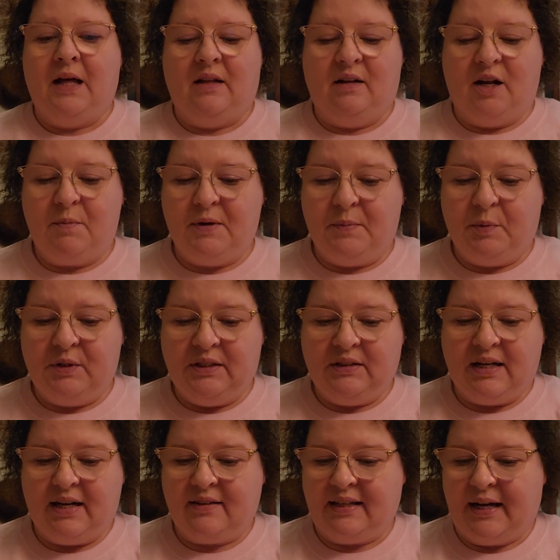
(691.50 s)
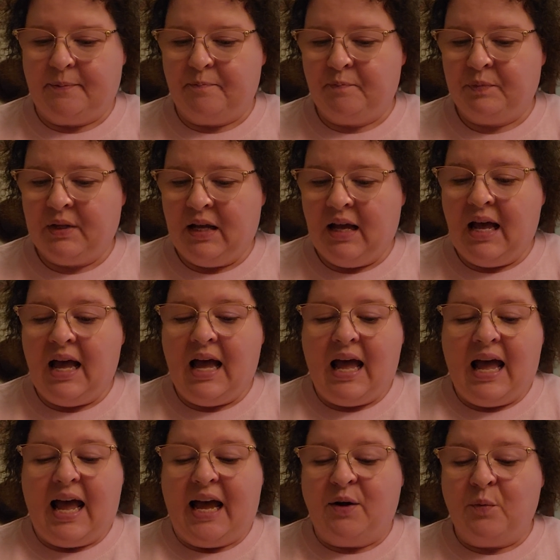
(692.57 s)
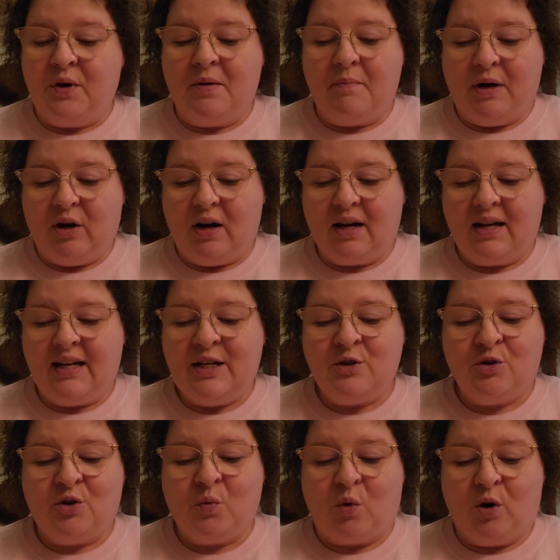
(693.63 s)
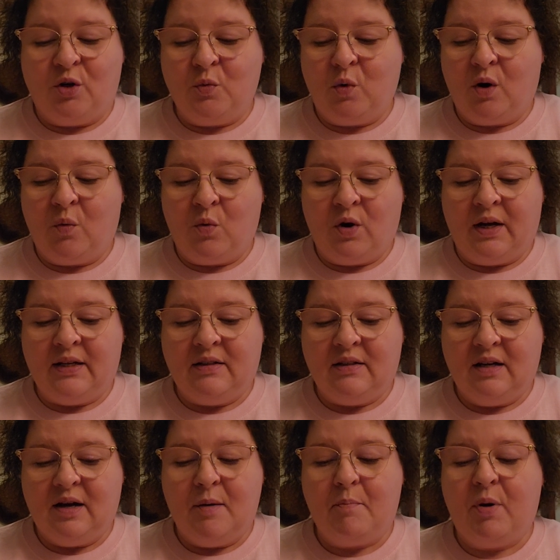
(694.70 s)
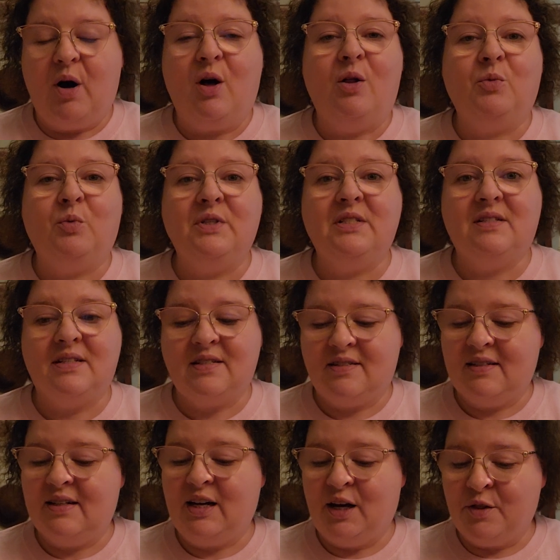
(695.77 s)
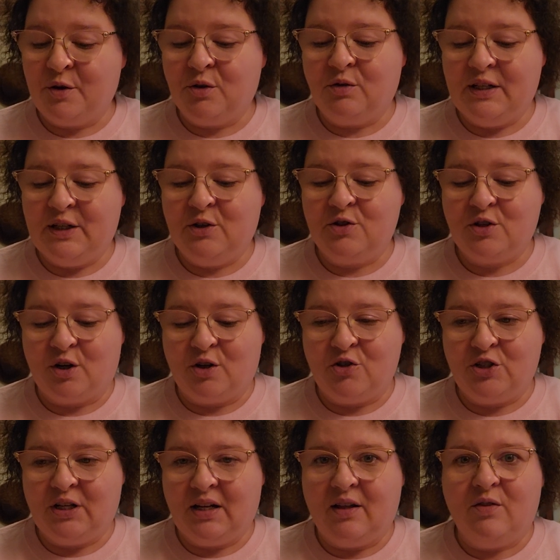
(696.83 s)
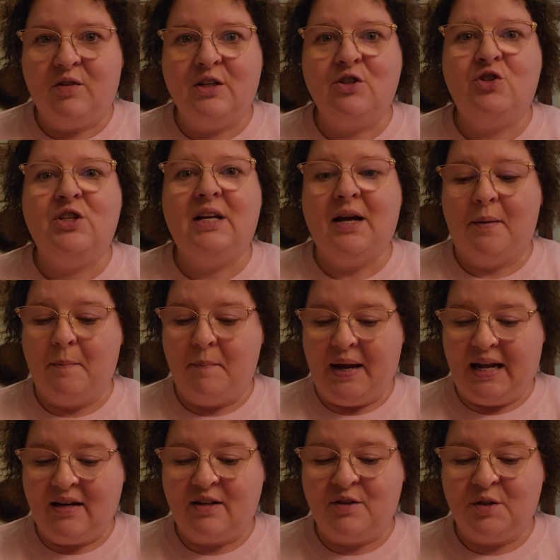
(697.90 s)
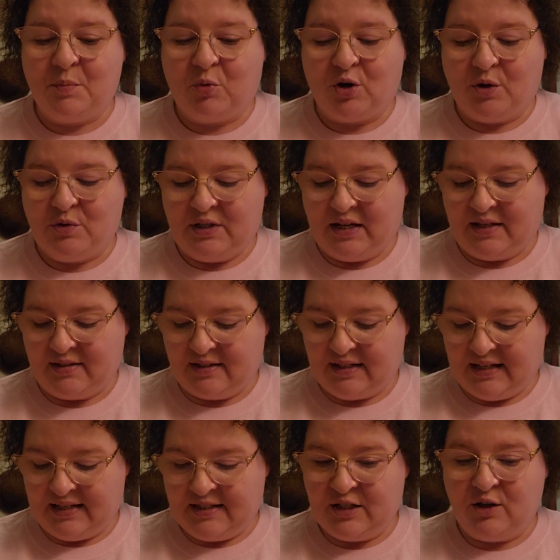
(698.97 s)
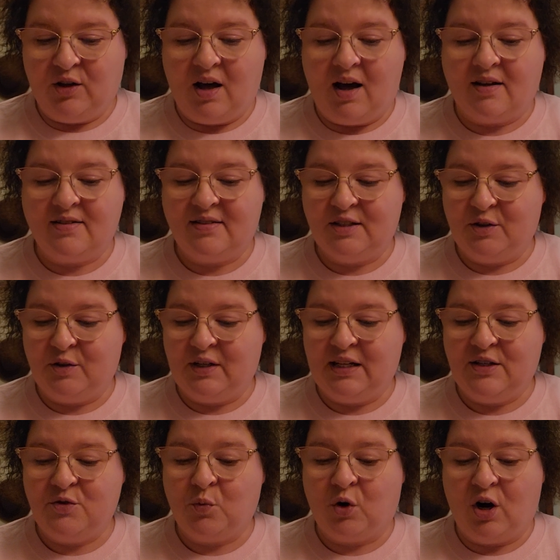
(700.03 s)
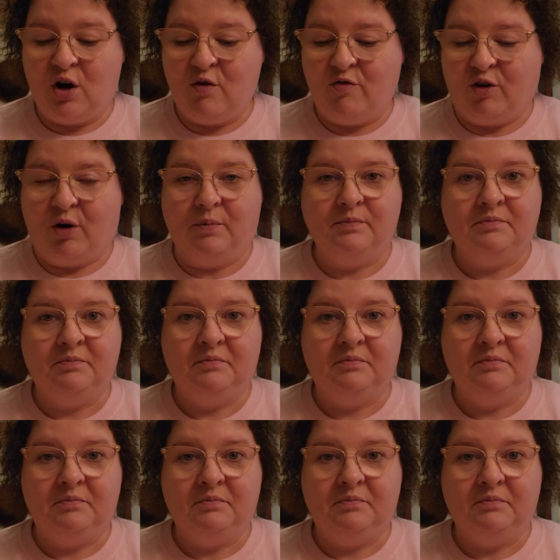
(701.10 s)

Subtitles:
A lot of people didn't like that. And when America entered World War I, Paul resisted other leaders' urging that she abandon the protests until hostilities were over.